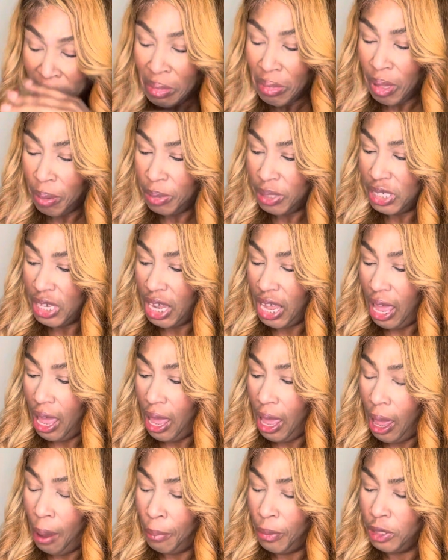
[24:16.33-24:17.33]
me tell y'all
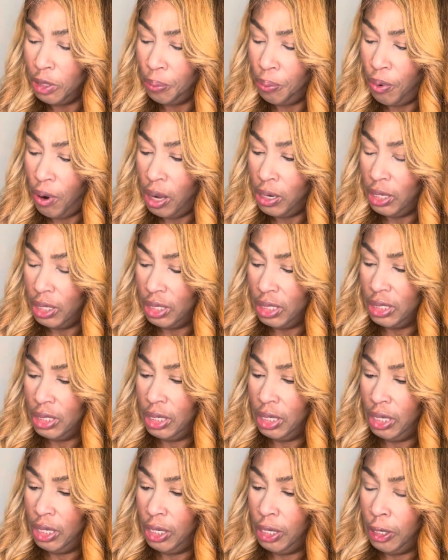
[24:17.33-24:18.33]
how much product is
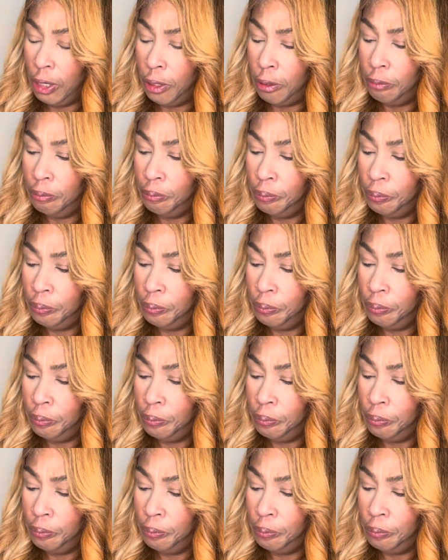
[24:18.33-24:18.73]
in here.